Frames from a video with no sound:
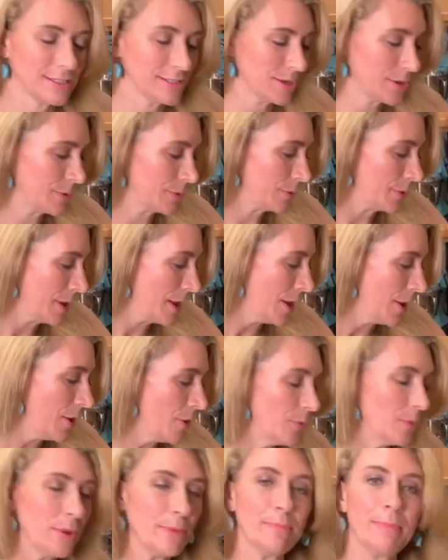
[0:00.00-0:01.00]
So
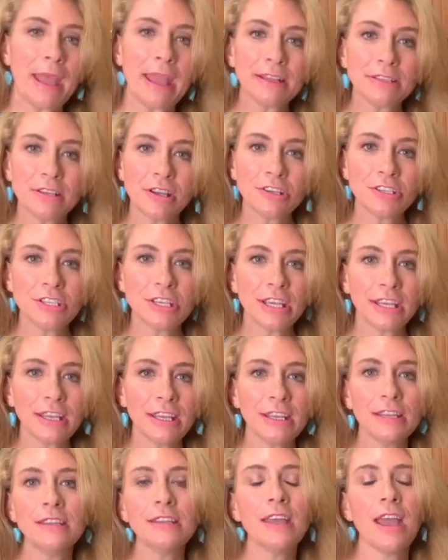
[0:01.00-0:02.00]
we baked our
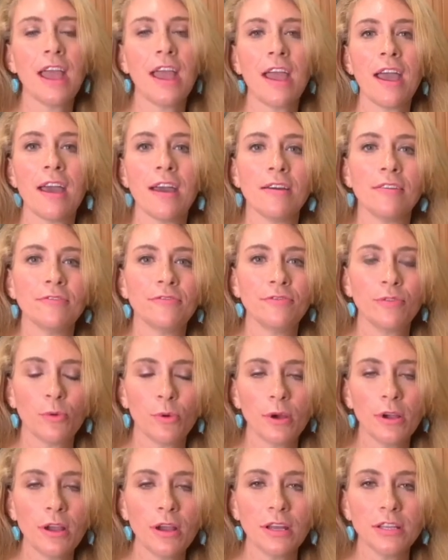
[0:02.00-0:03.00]
chicken at
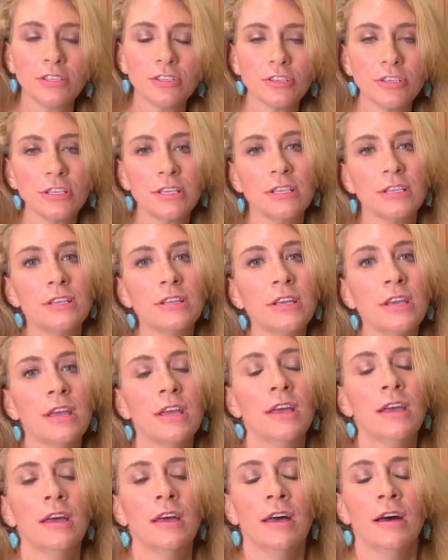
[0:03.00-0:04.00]
400
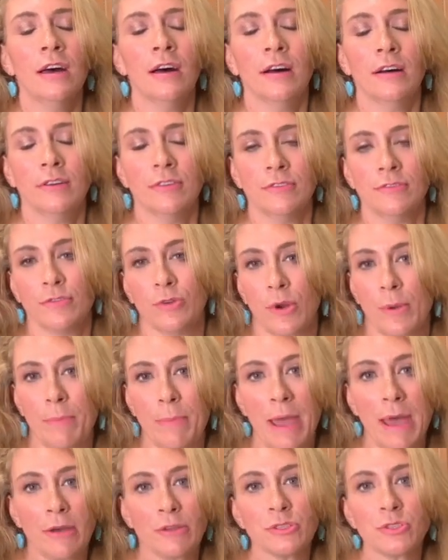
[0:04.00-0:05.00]
for
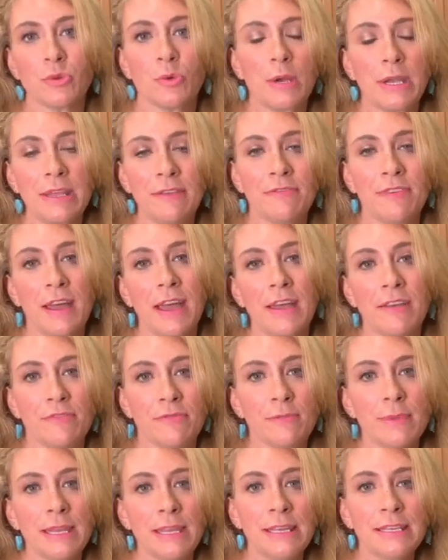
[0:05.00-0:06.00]
about
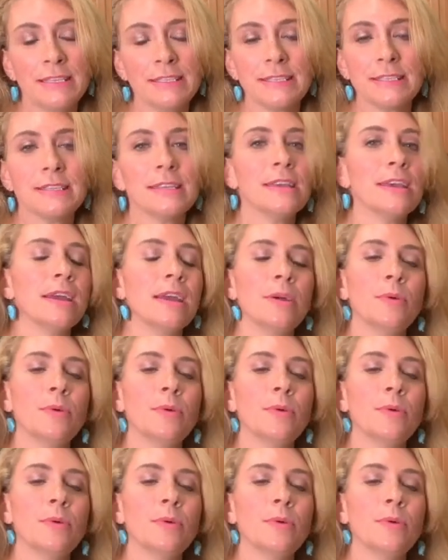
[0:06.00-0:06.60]
25 minutes.